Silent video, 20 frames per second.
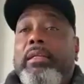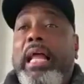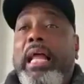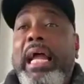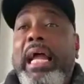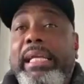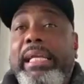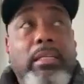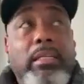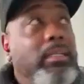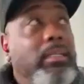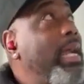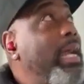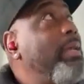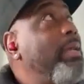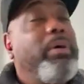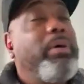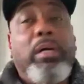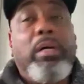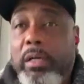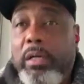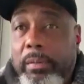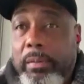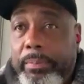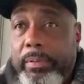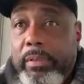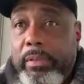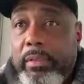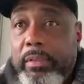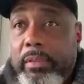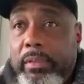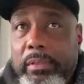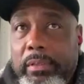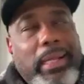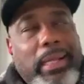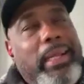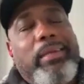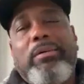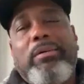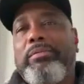the light, light bulb.
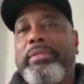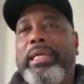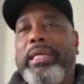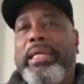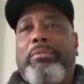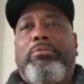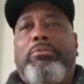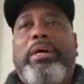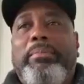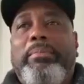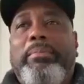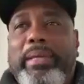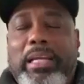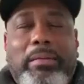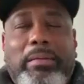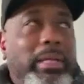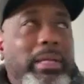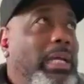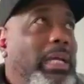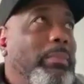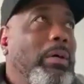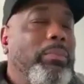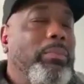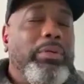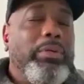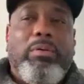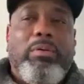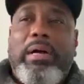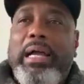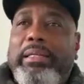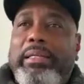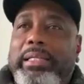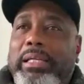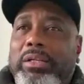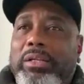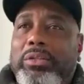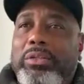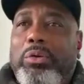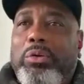There ain't no damn white man may come up with no ideal,